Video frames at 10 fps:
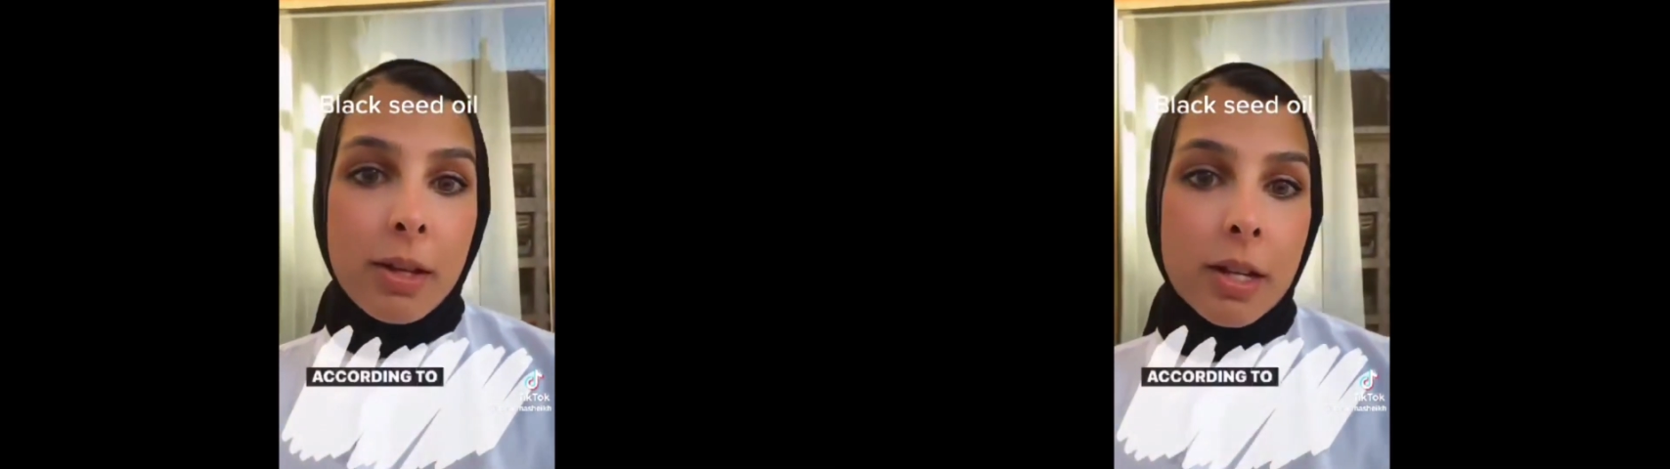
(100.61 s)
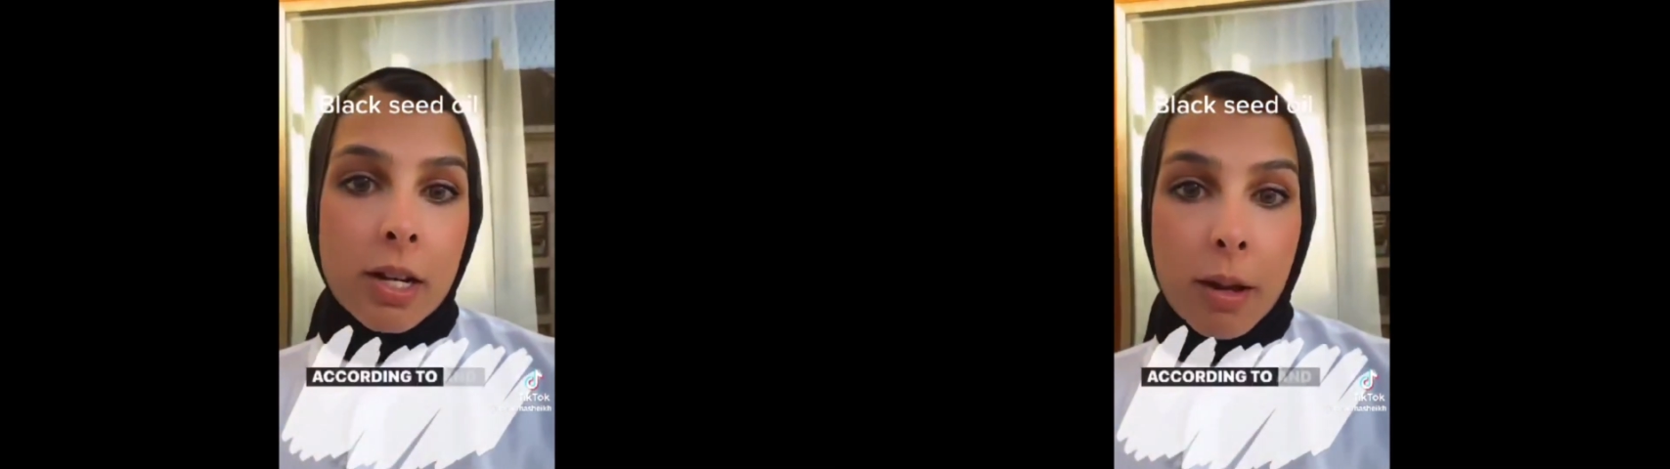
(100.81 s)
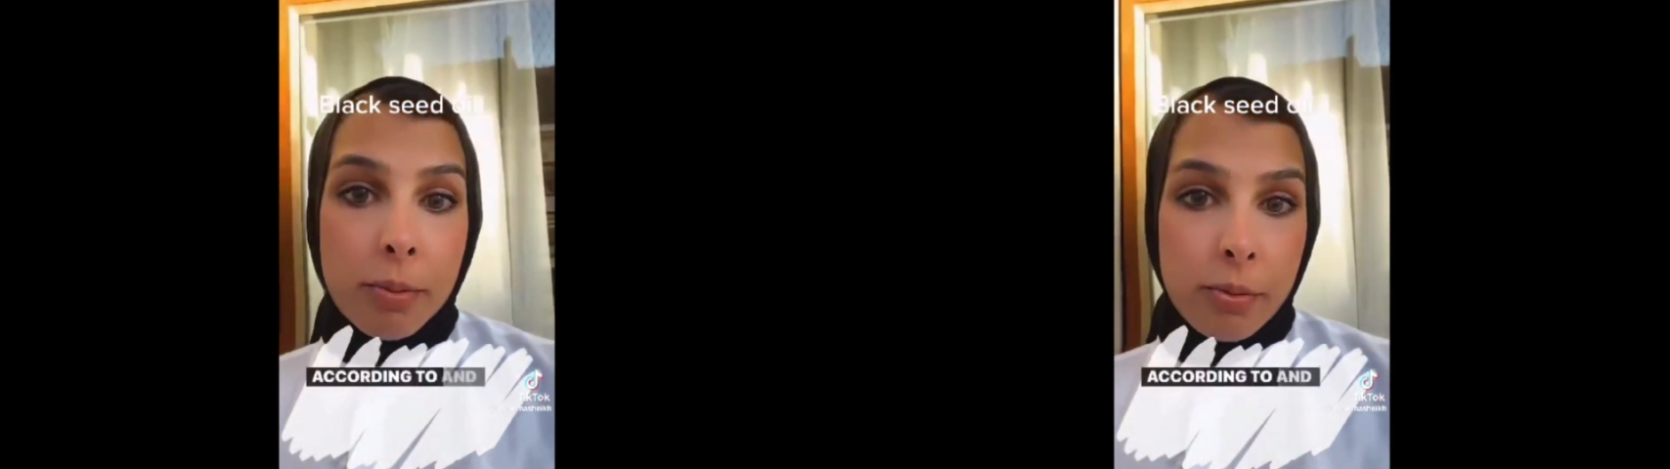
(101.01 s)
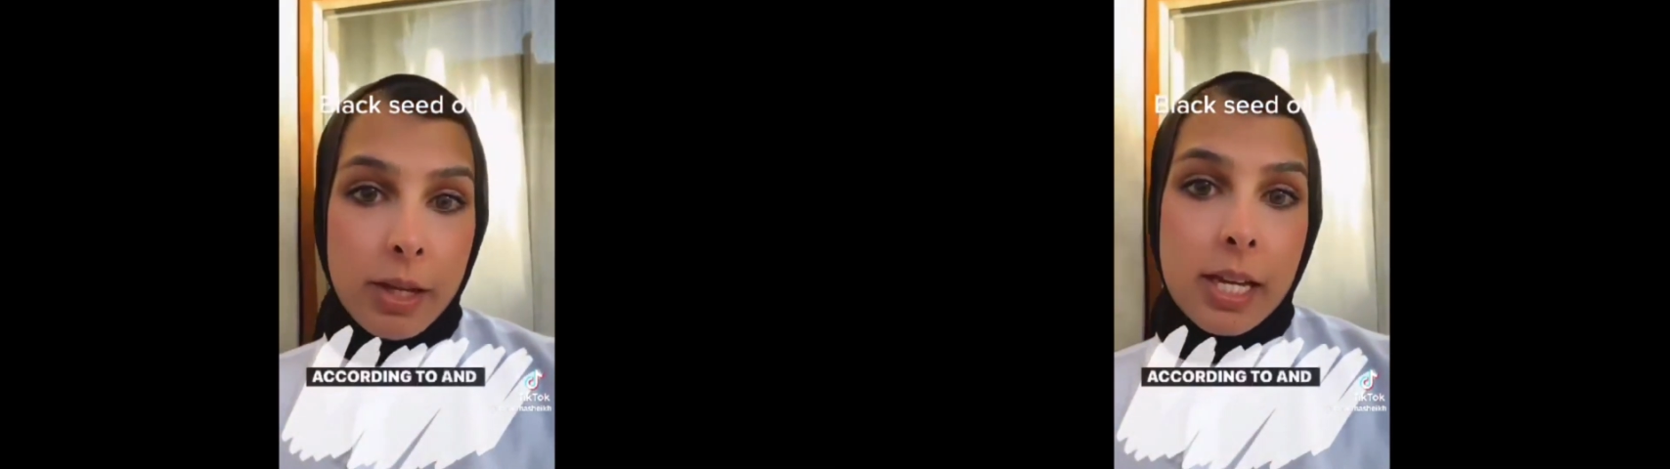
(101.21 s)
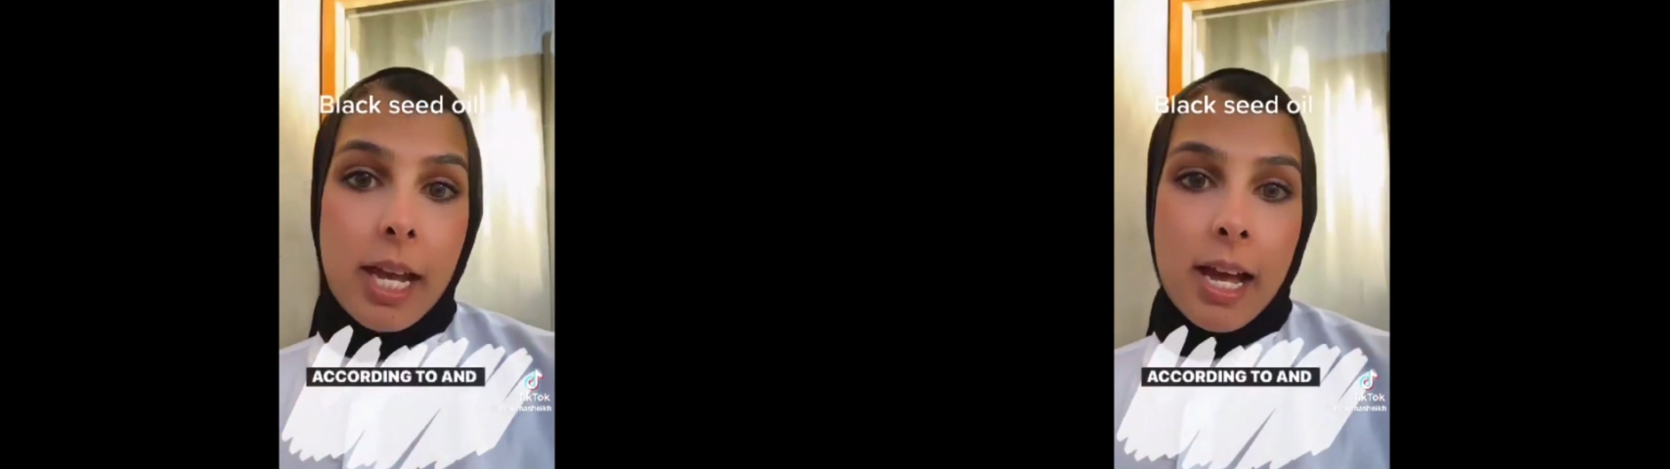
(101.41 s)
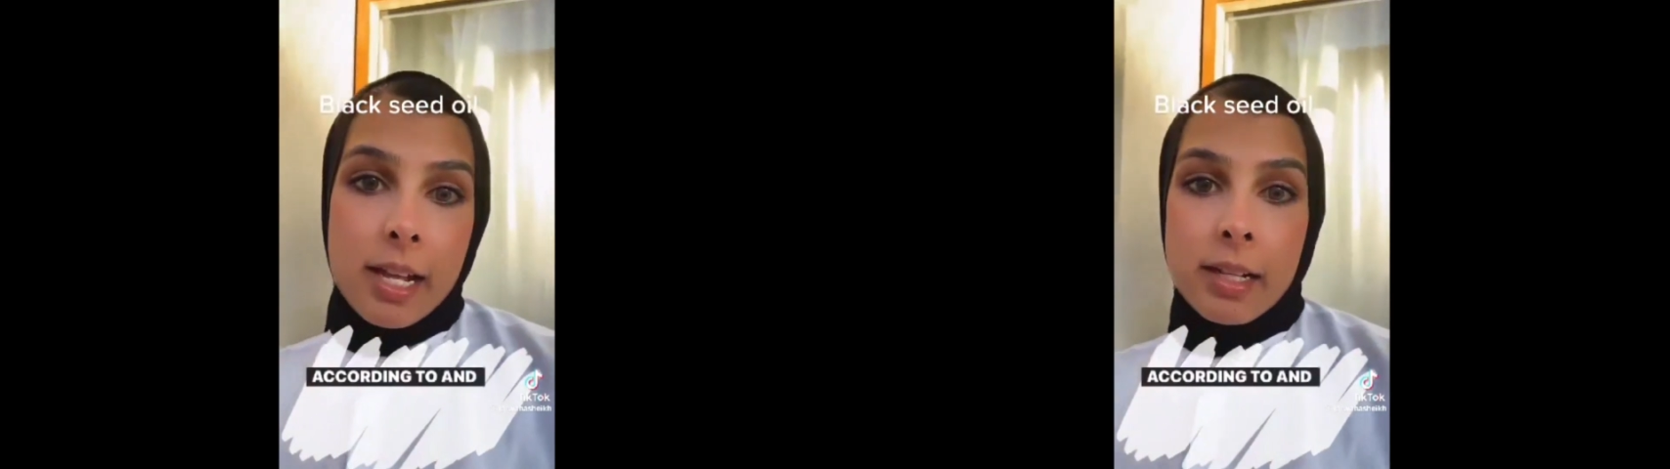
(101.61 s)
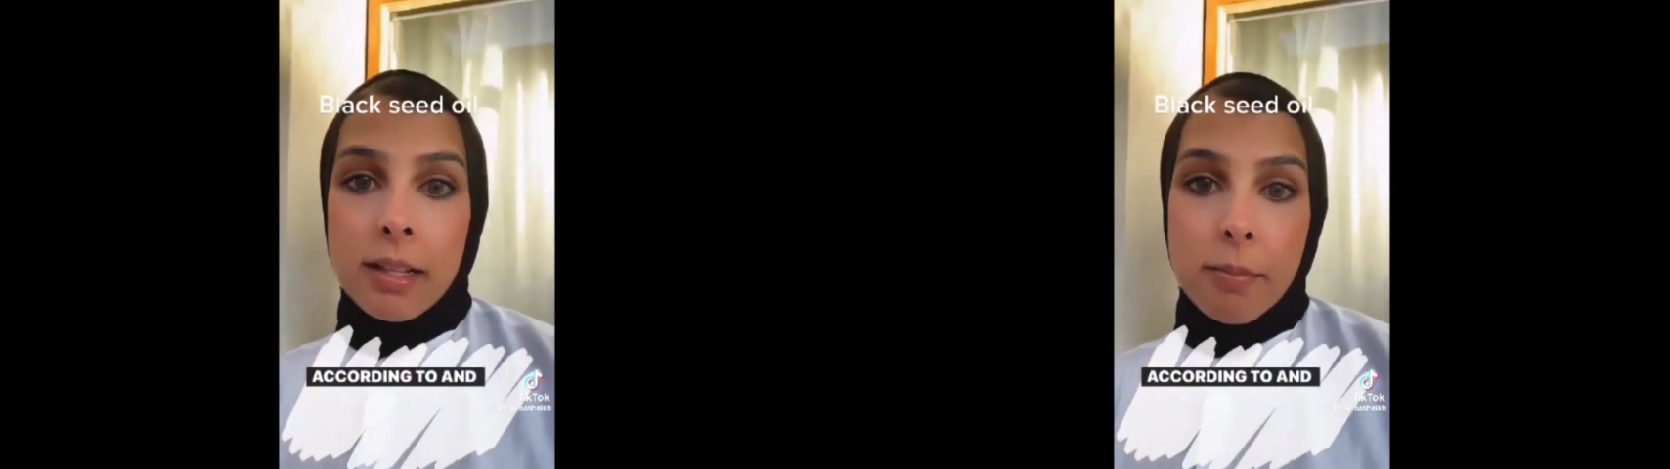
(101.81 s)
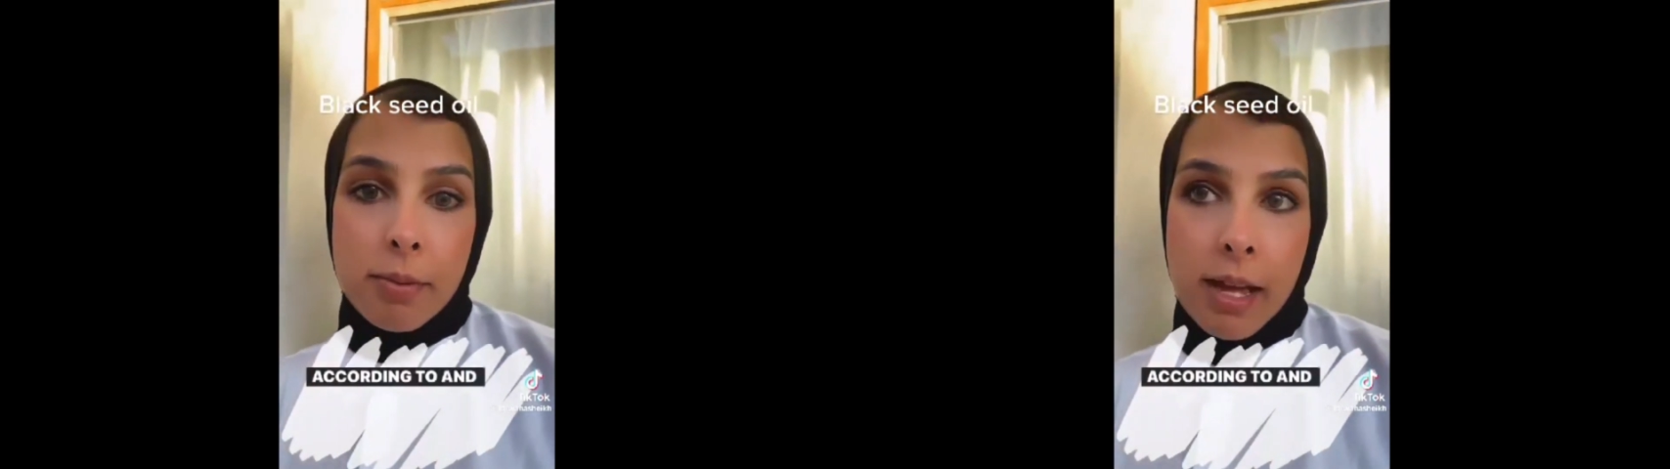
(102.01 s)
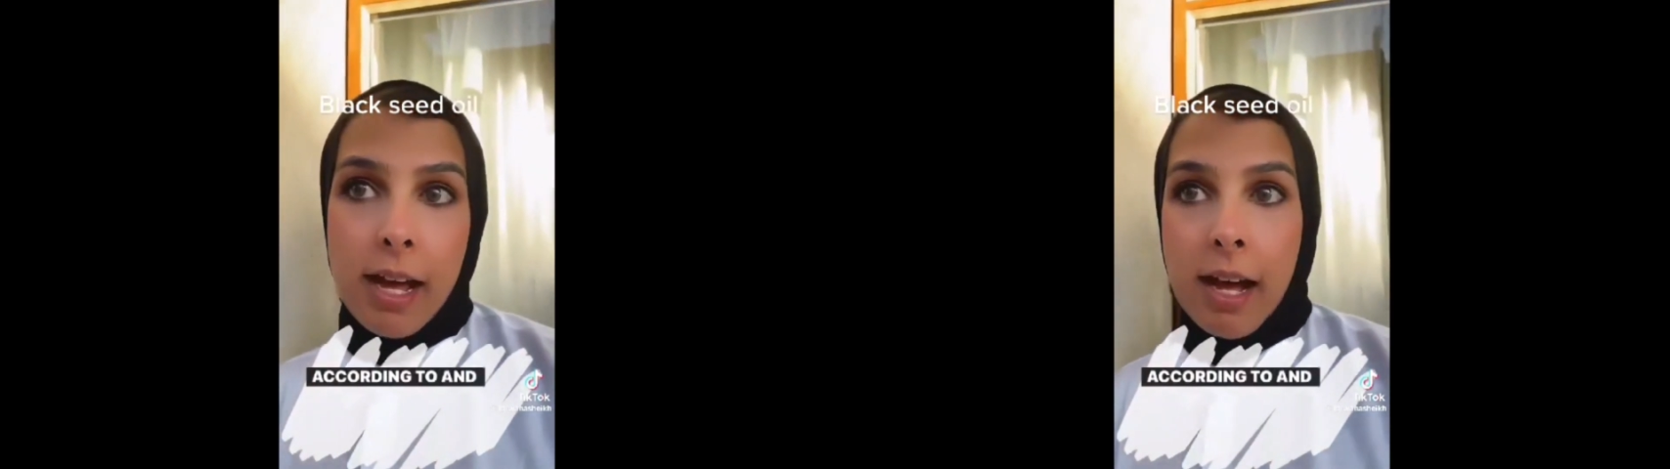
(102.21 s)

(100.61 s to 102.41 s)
al-Nabawi and Tibb